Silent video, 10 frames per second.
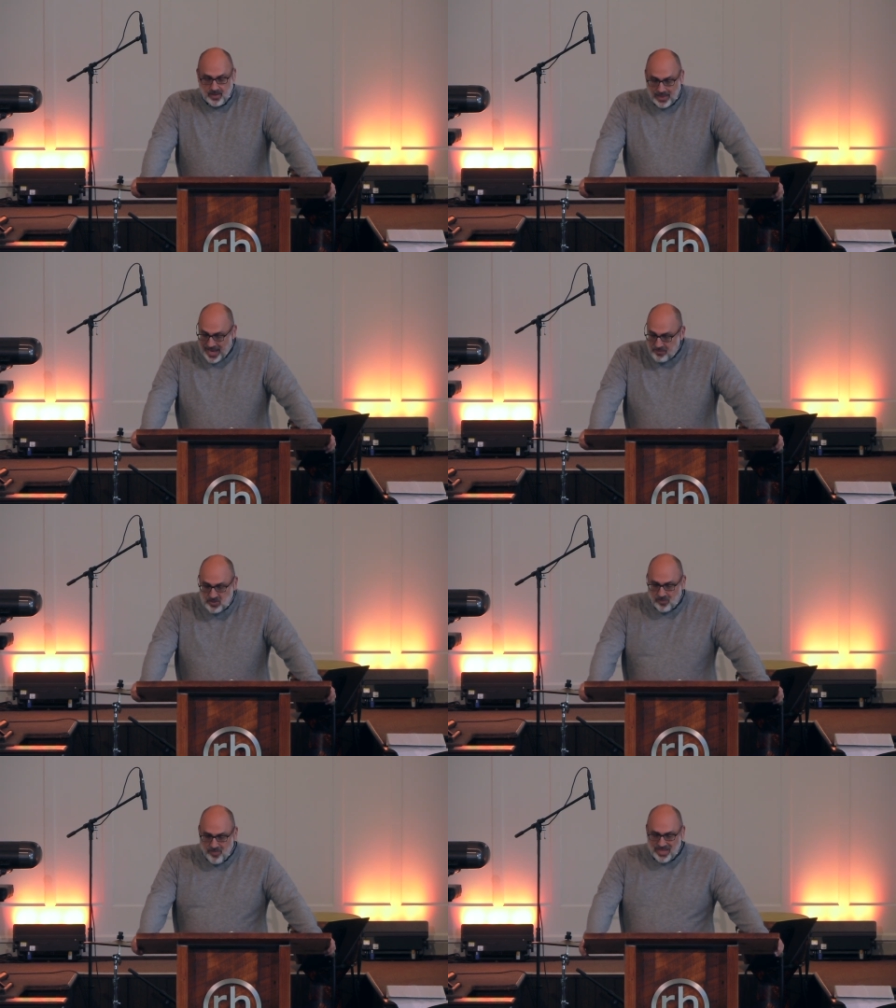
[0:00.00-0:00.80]
Lamps
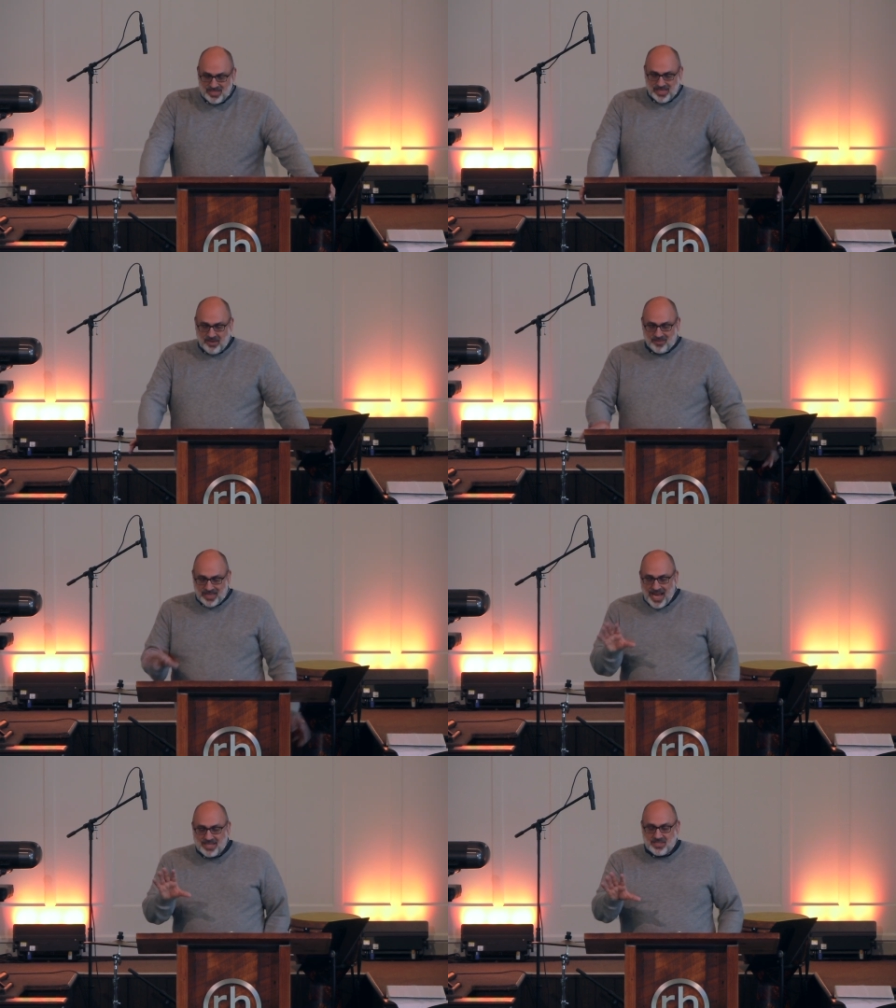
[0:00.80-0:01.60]
are meant to give
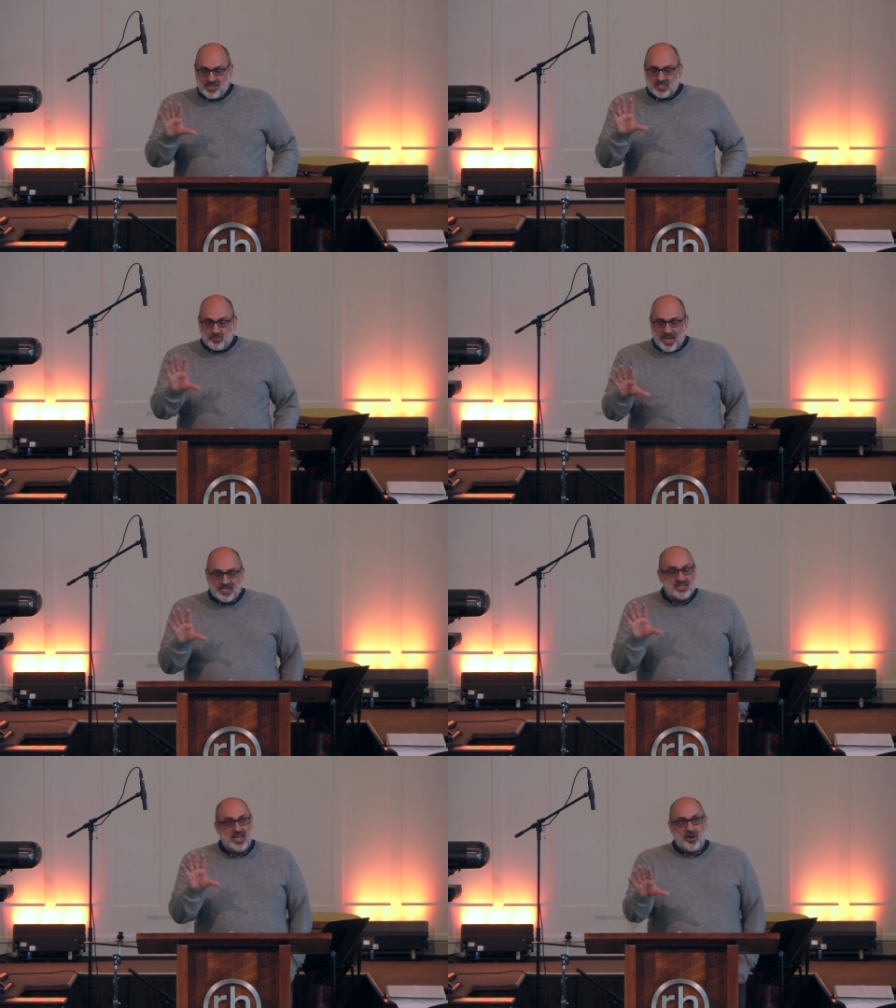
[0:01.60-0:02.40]
light to the
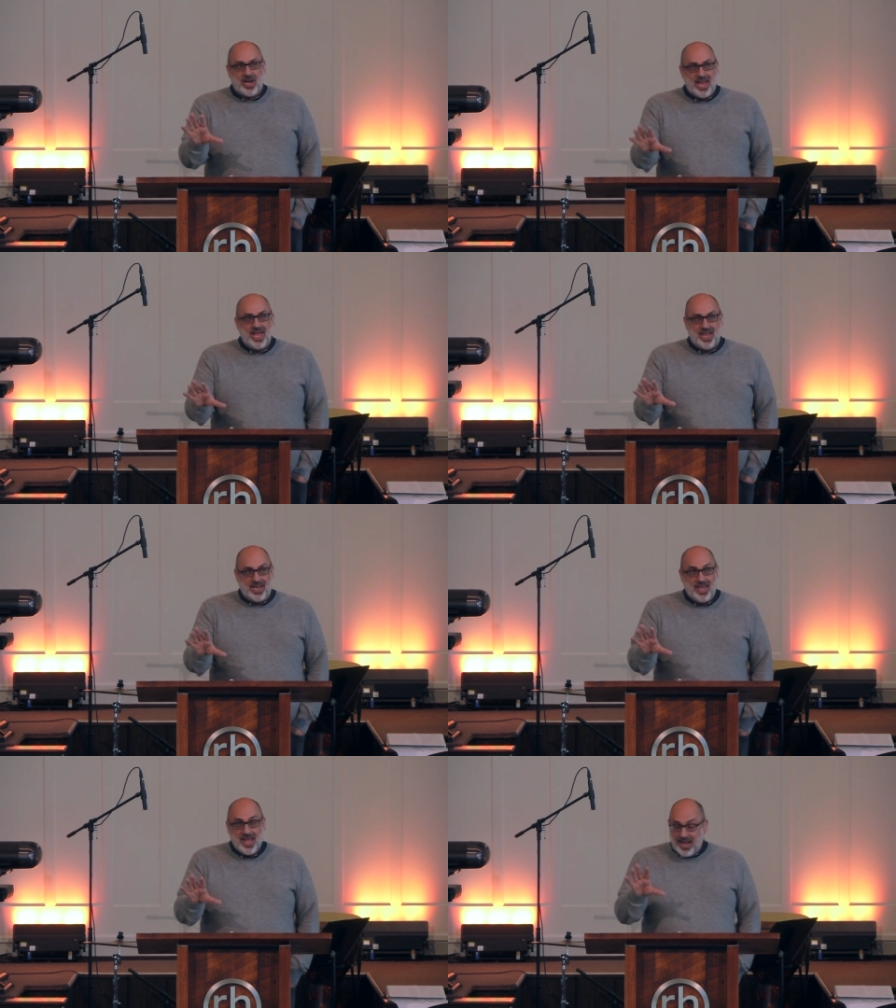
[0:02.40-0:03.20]
space they are
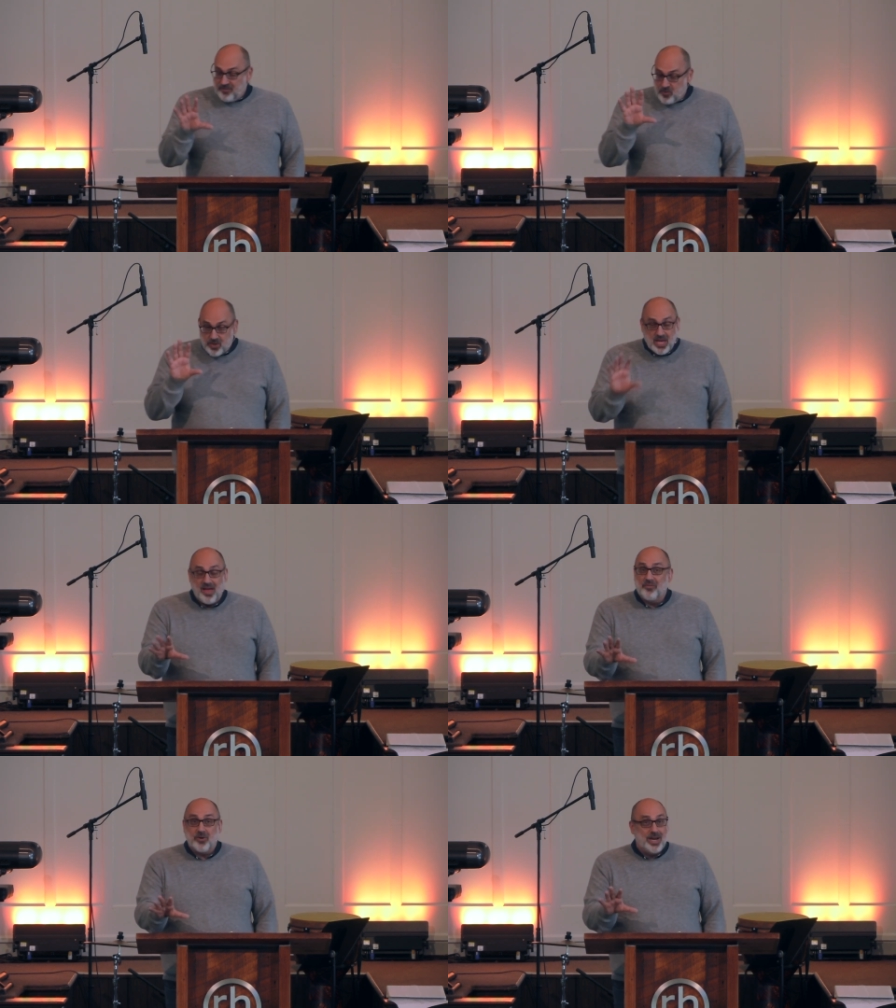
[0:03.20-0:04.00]
in, and if you
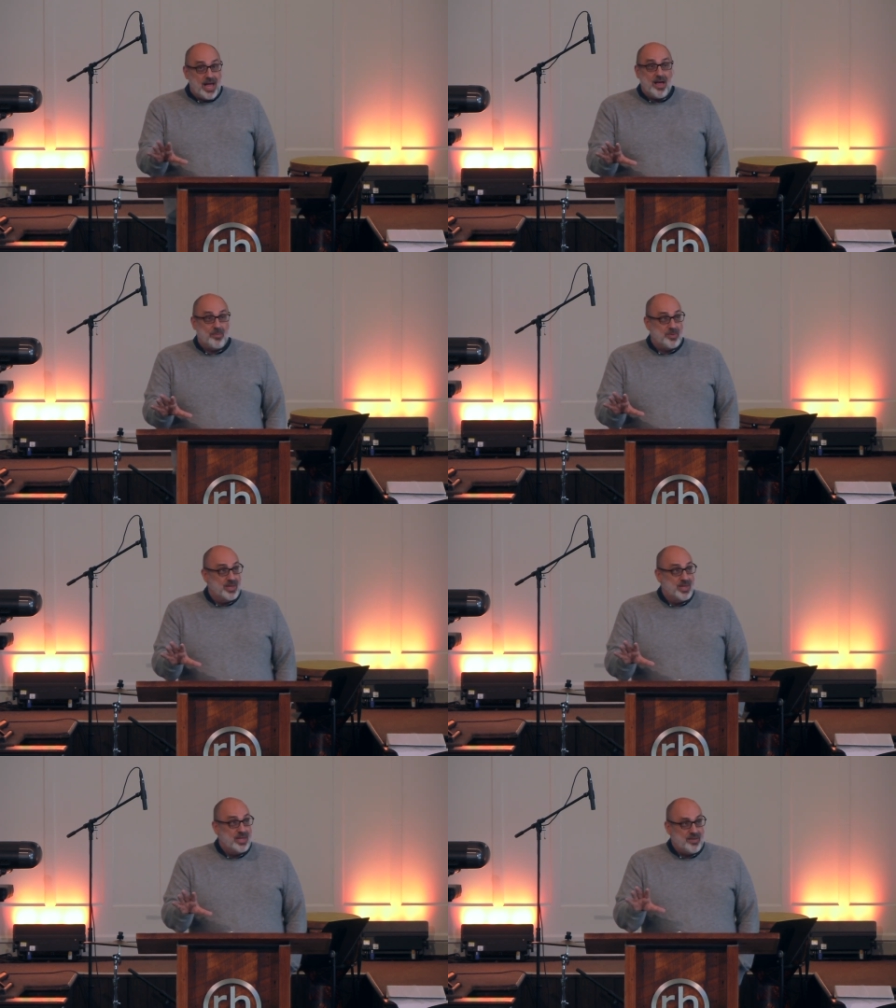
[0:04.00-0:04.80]
cover it up,